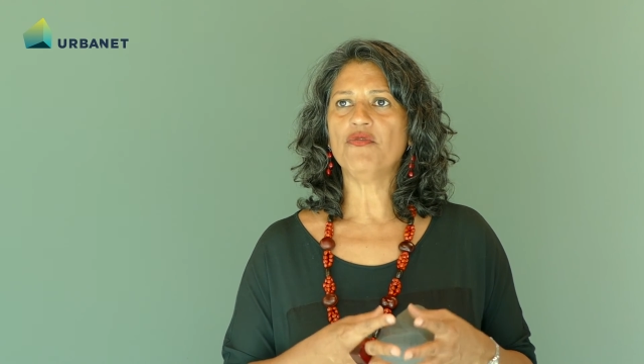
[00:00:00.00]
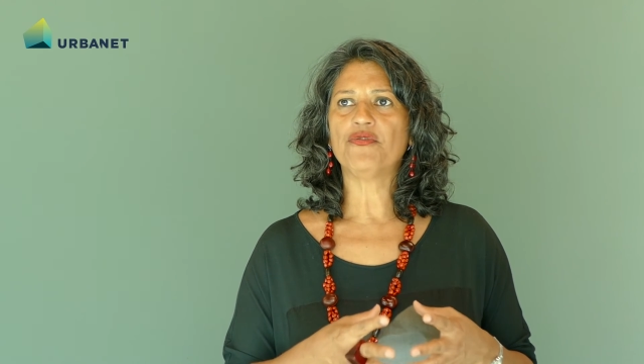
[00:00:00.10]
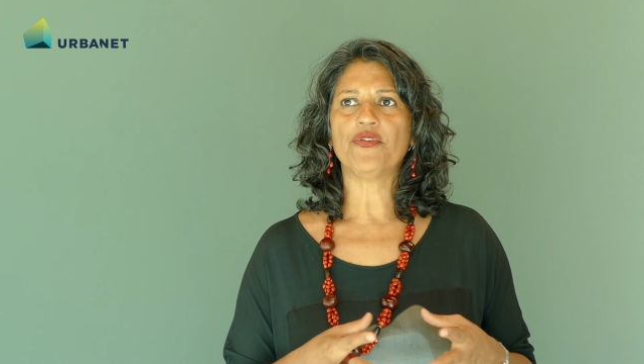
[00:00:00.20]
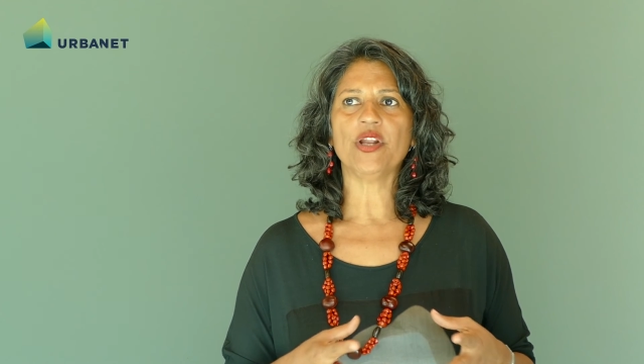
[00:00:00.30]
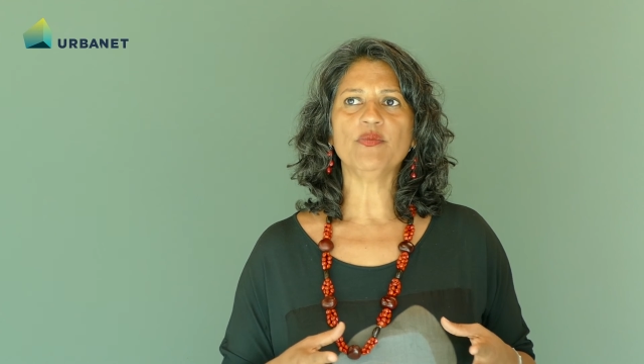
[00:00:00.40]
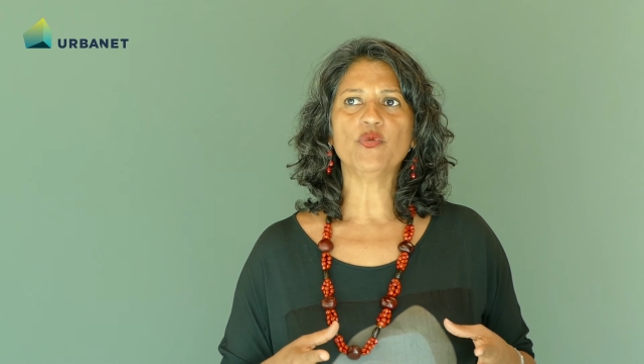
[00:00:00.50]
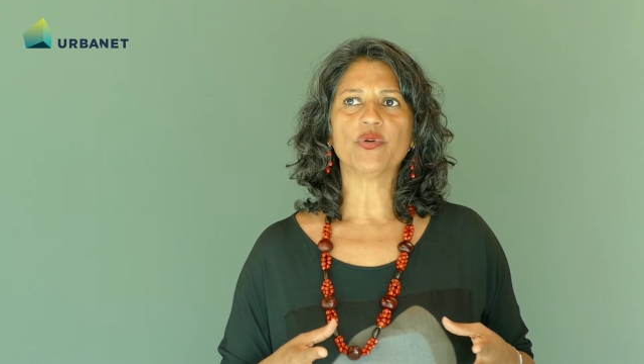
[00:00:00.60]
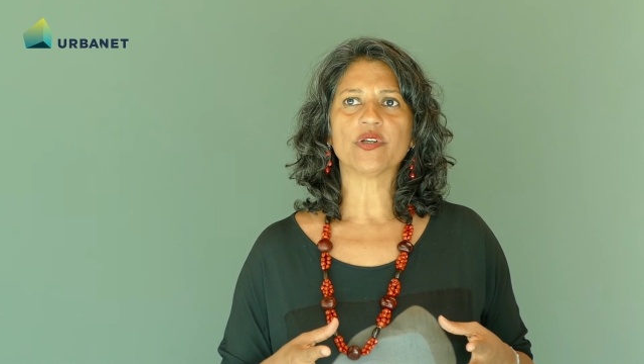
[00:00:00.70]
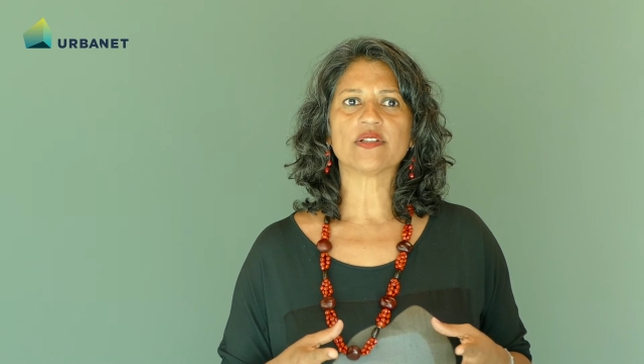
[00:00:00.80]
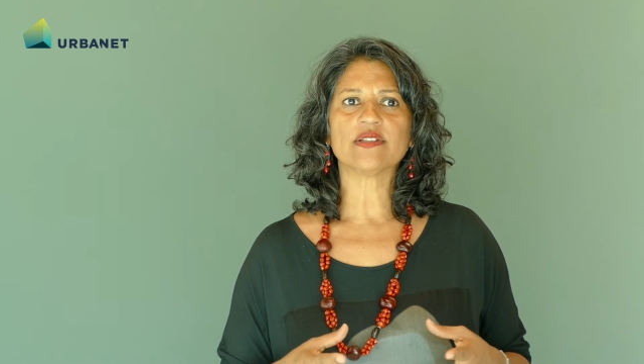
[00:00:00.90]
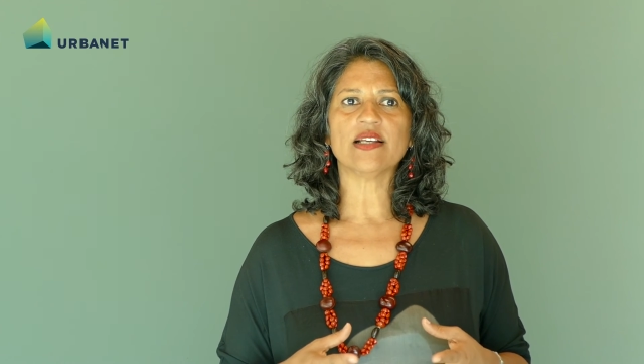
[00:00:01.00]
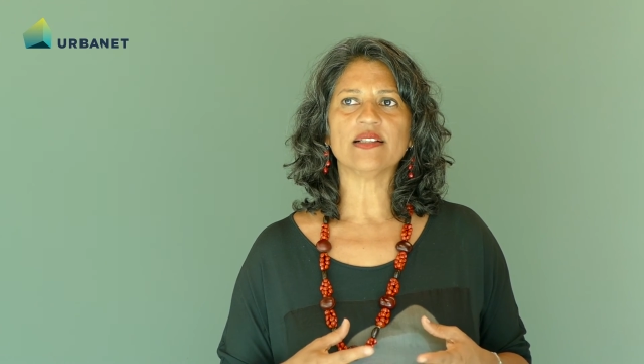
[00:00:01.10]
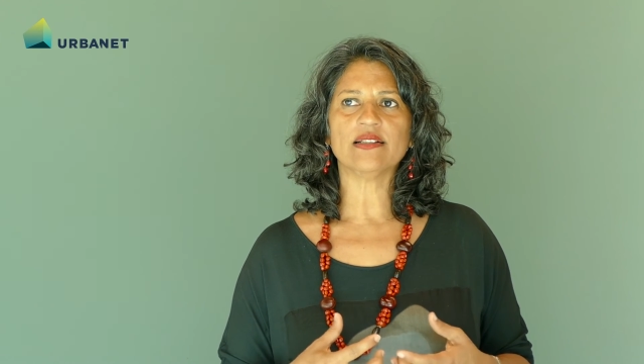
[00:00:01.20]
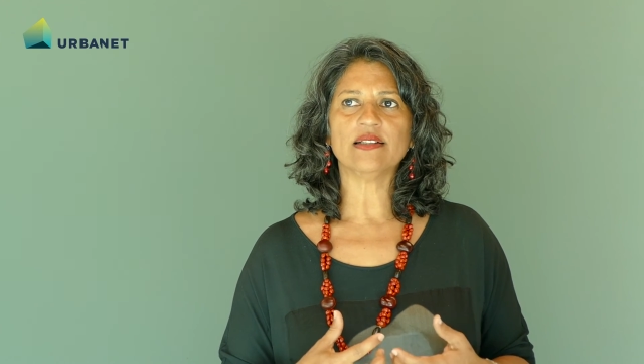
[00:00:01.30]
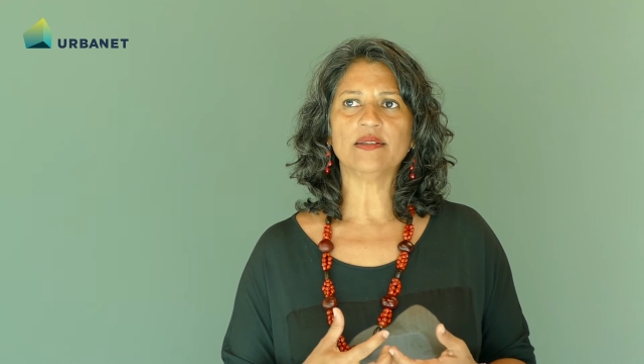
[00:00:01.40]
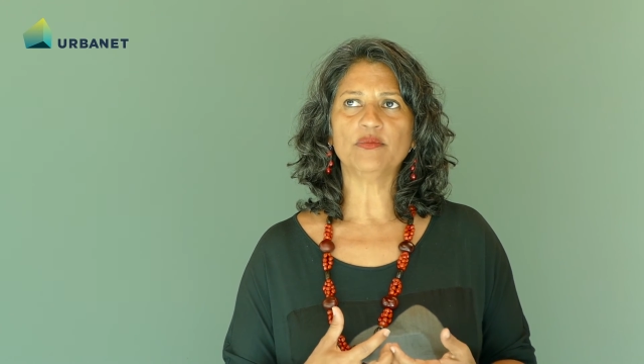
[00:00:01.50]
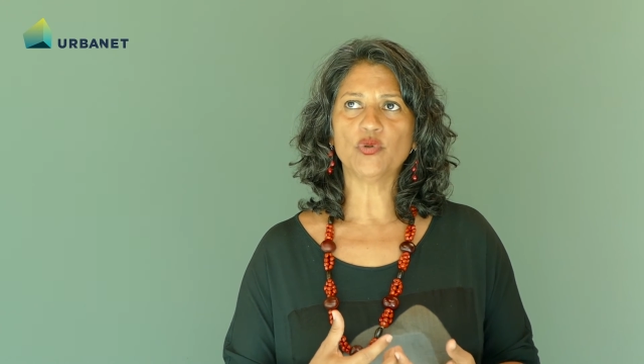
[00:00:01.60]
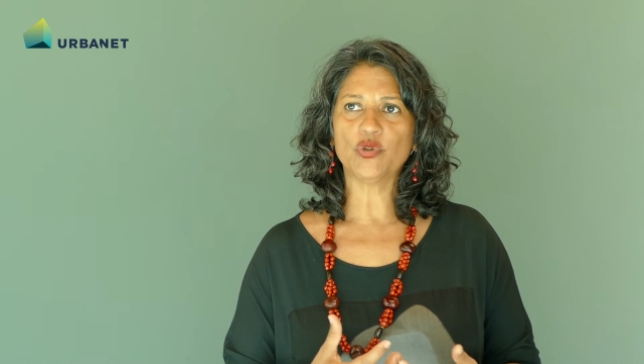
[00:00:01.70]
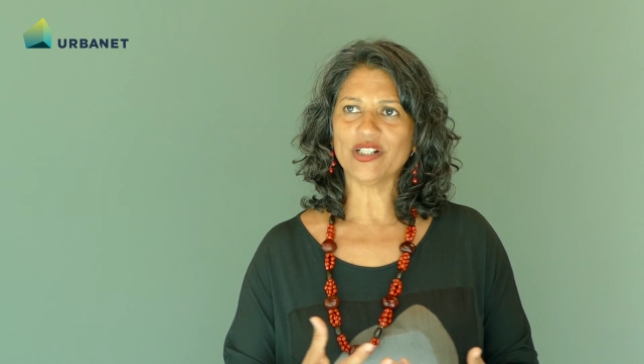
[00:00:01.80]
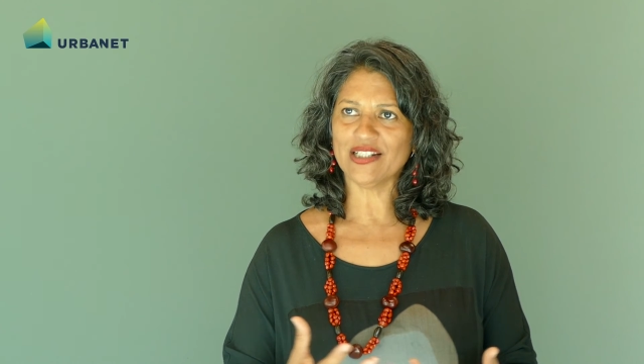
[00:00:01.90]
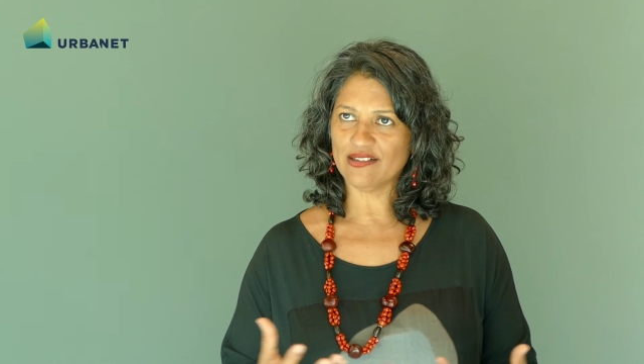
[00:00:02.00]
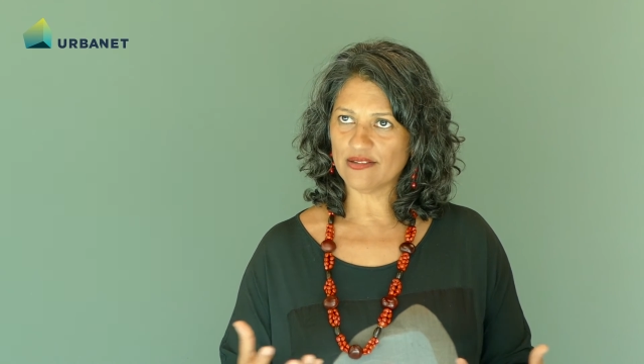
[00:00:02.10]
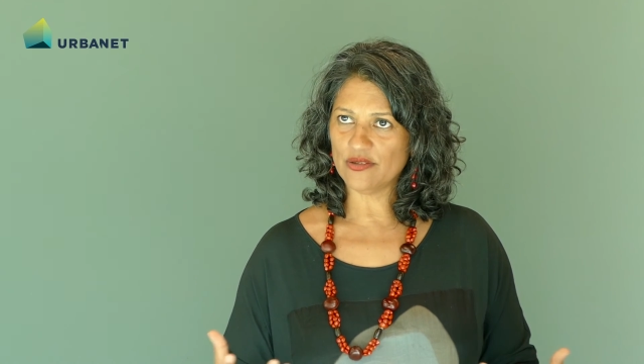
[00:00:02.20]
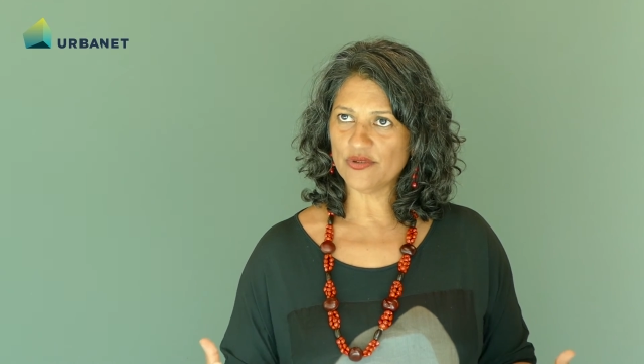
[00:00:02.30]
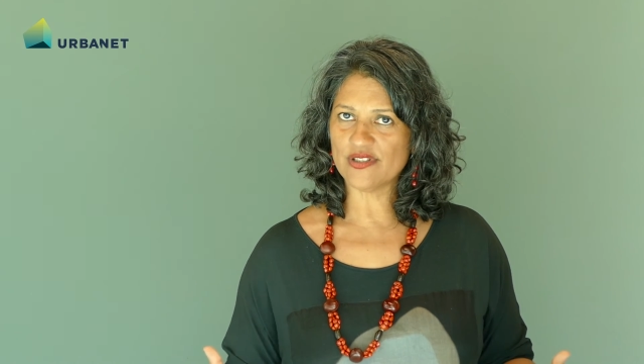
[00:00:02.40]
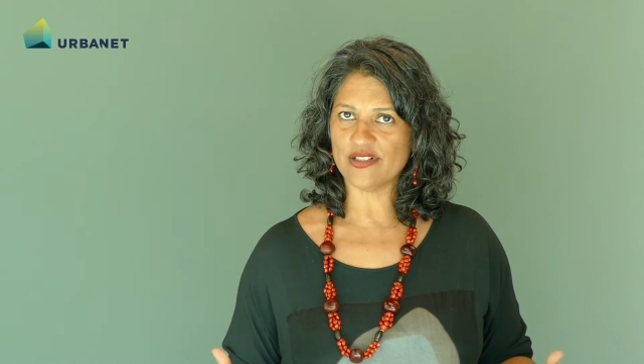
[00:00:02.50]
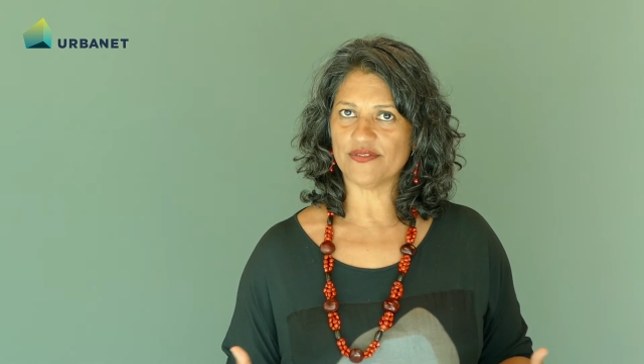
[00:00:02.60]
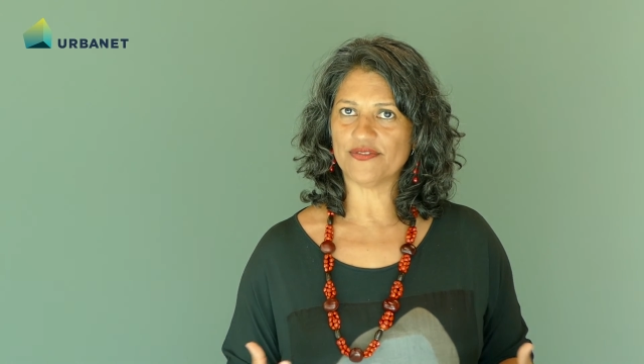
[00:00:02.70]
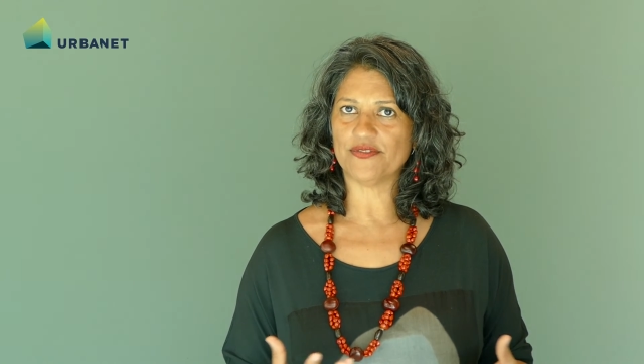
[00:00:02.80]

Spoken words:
frameworks that are more inclusive